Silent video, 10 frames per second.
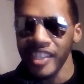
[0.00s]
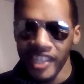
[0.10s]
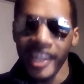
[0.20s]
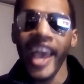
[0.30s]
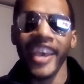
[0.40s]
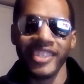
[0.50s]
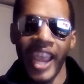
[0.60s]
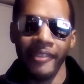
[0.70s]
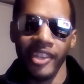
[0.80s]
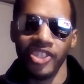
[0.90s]
the last
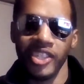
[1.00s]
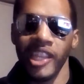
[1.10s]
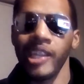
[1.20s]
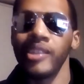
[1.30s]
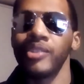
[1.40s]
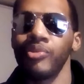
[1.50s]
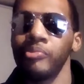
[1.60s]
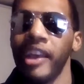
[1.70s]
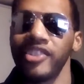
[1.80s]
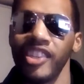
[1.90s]
time that she did it, this was
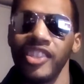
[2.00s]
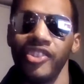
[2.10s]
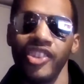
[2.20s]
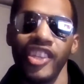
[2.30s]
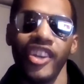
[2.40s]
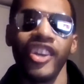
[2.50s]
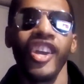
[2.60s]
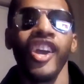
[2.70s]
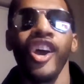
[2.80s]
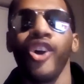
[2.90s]
my senior year,
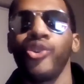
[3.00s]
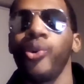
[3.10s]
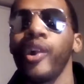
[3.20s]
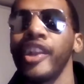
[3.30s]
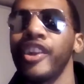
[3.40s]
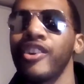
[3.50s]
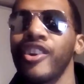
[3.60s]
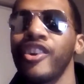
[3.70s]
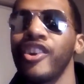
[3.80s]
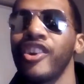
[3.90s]
according to
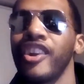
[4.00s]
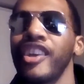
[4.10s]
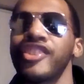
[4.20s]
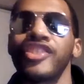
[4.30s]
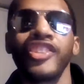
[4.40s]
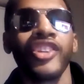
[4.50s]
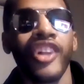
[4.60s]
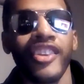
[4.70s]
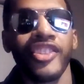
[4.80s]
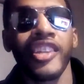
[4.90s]
her,
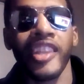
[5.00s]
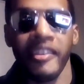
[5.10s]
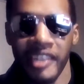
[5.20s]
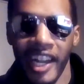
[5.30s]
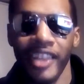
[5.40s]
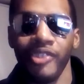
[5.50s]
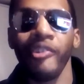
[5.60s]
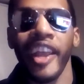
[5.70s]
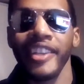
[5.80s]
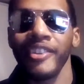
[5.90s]
she claimed that I
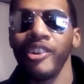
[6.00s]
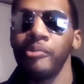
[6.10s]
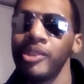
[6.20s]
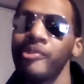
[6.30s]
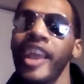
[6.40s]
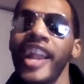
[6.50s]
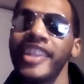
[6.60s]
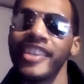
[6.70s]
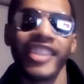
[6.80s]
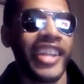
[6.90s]
threatened her, but the
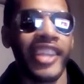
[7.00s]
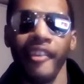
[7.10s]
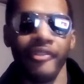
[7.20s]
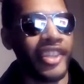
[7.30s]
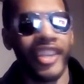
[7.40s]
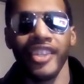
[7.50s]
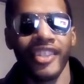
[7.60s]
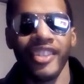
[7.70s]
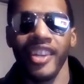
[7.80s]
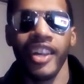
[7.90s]
reality is I
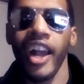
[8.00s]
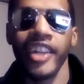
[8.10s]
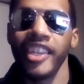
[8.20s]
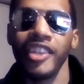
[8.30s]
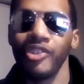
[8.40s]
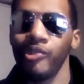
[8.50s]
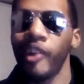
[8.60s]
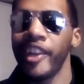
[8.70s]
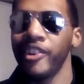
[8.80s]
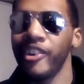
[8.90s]
definitely didn't
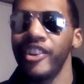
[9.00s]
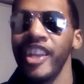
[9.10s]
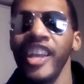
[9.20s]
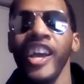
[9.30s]
threaten her.